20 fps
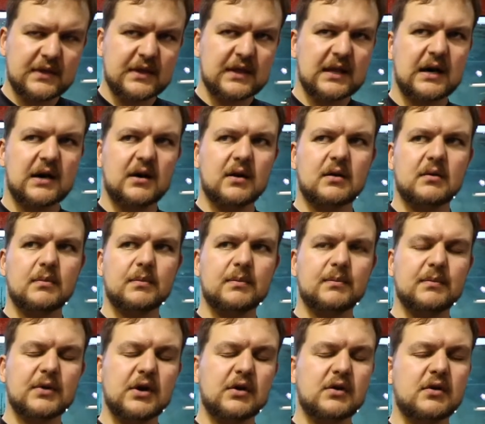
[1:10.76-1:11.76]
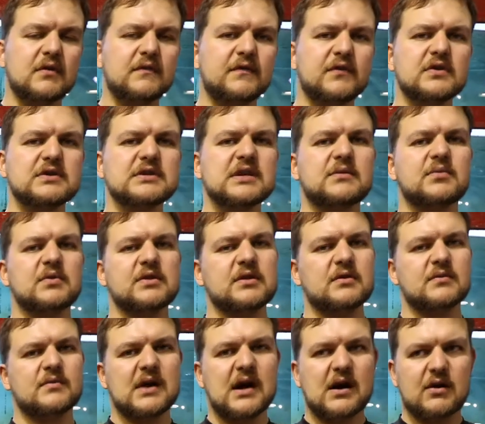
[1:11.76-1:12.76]
Now, don't confuse that with
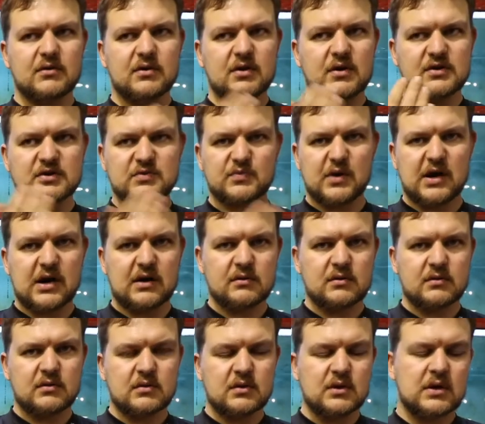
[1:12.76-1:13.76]
the round nose brown,